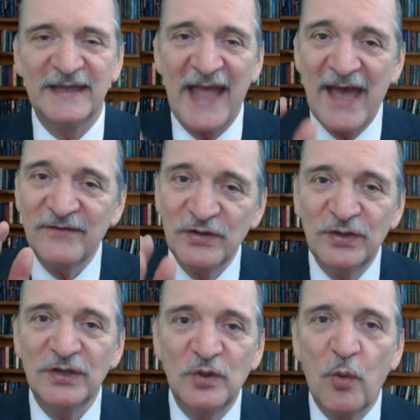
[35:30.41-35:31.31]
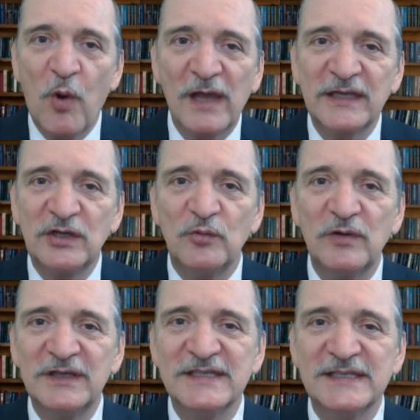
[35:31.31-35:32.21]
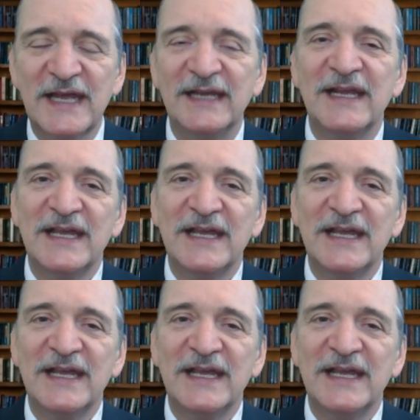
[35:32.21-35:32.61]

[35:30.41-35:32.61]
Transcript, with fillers: They have good quality real estate.